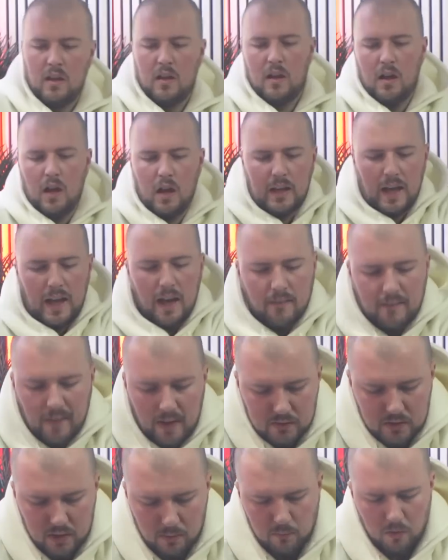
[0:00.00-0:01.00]
Okay, I found
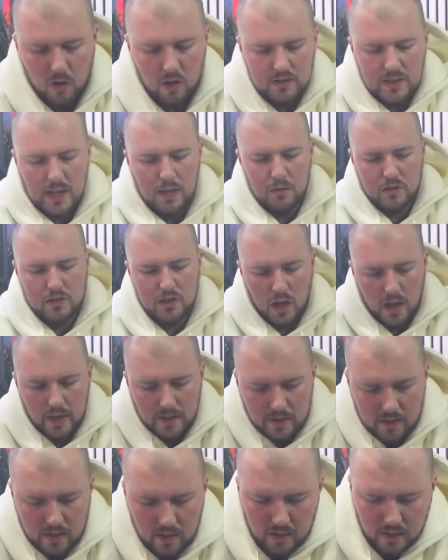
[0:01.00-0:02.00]
some rocks outside.
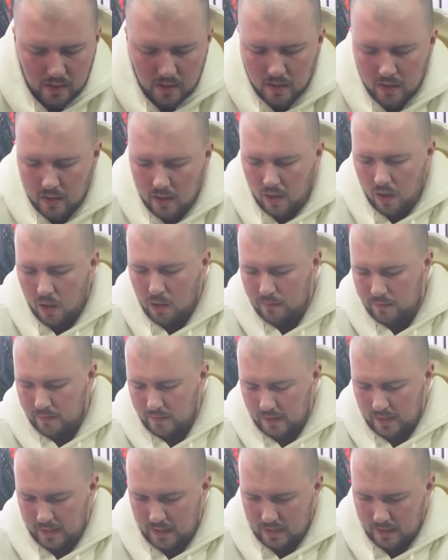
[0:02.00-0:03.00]

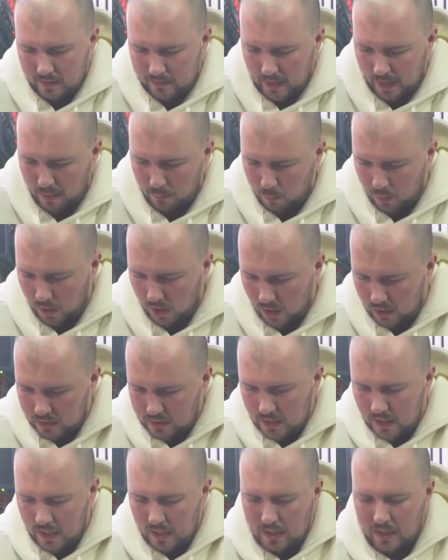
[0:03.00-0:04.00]
Hopefully that works.
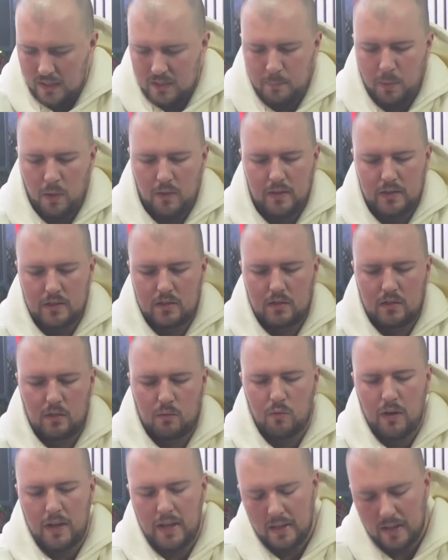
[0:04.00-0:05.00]
Let's put this
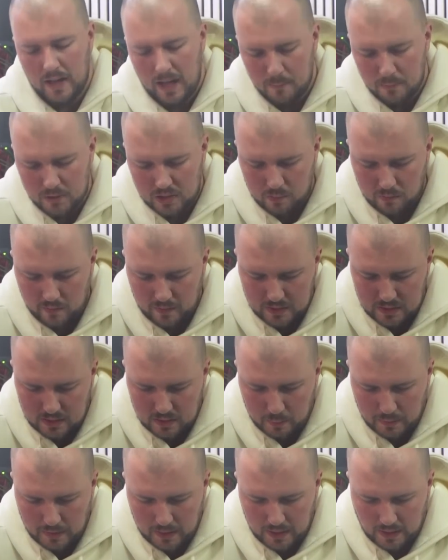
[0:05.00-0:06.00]
grit in. How much of this do
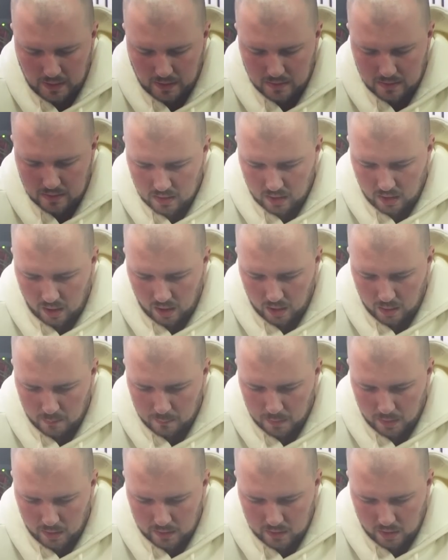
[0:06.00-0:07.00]
we need?
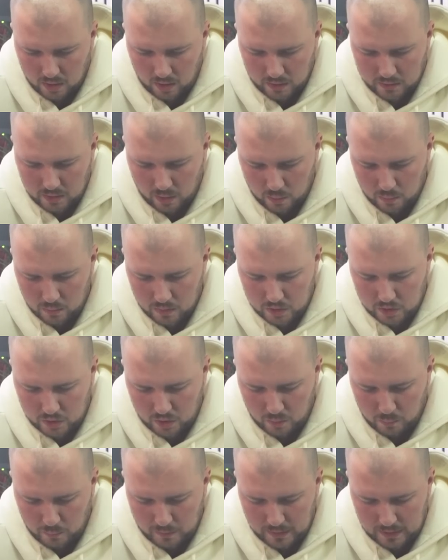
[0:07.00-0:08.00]
I don't
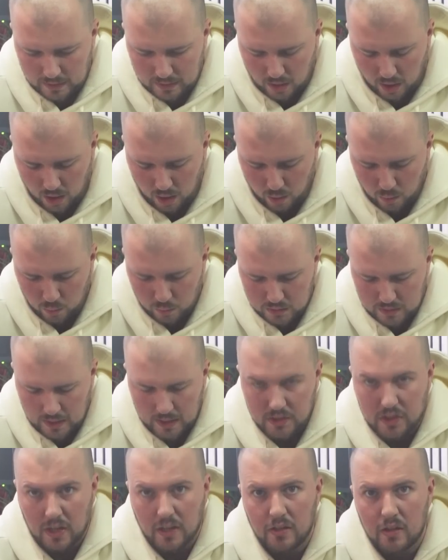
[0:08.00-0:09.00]
assume we need the whole
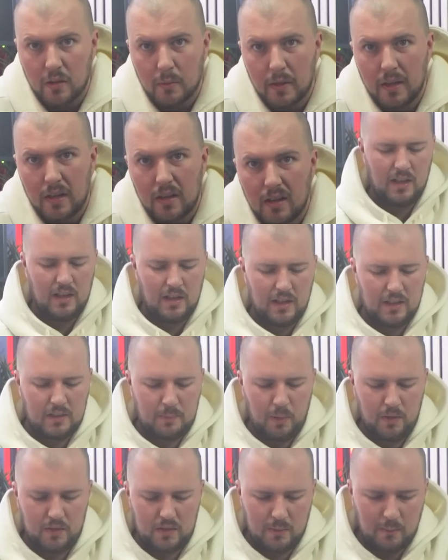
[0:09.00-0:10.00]
sachet, do we? Let's
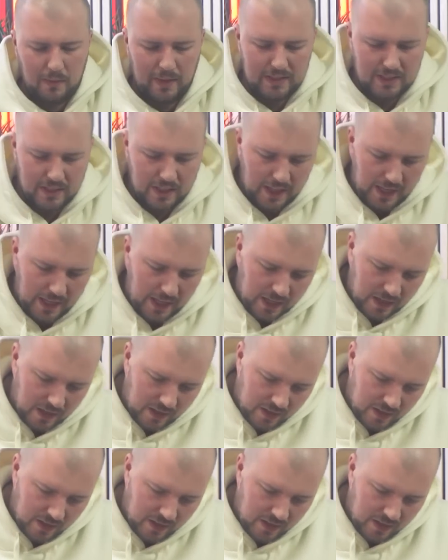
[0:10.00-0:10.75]
put some of this in here.